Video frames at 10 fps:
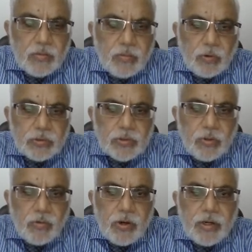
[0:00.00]
wants to
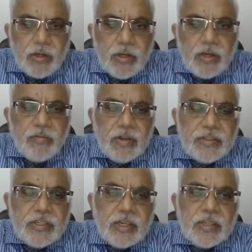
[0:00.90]
avoid
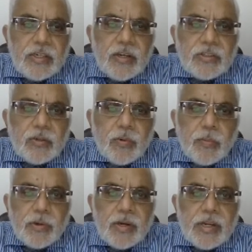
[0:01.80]
infringing other intellectual
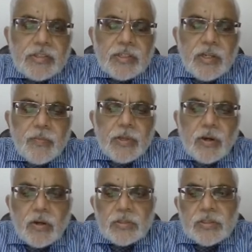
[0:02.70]
property rights
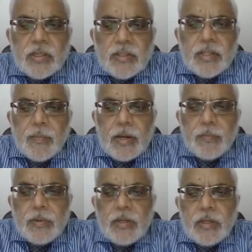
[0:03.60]
because there
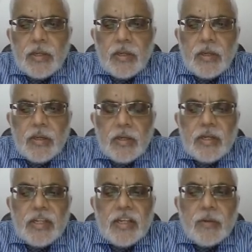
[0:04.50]
might be
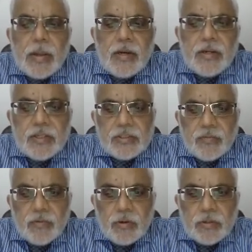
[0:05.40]
legal penalties
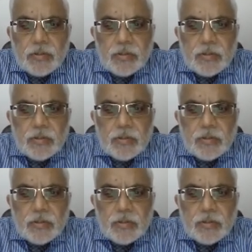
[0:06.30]
involved,